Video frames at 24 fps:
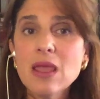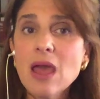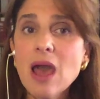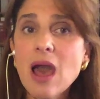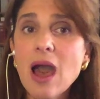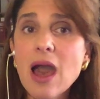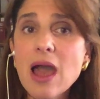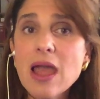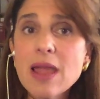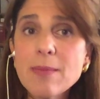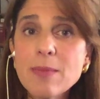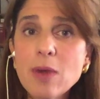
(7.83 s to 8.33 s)

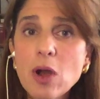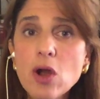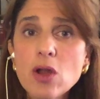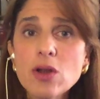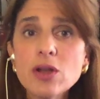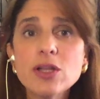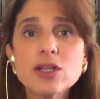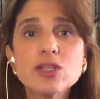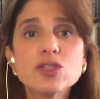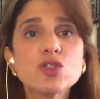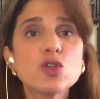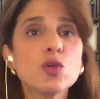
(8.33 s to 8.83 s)
I am
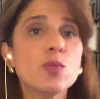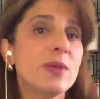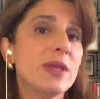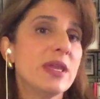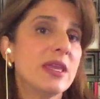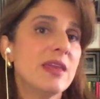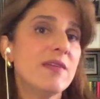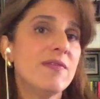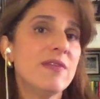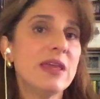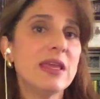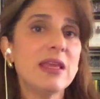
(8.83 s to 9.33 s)
honored to be
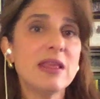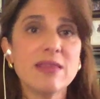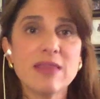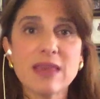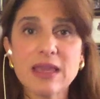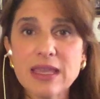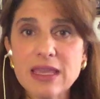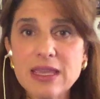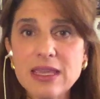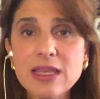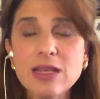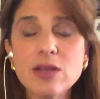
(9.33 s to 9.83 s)
giving the
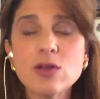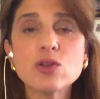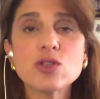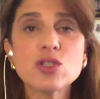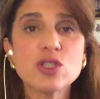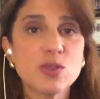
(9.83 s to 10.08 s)
keynote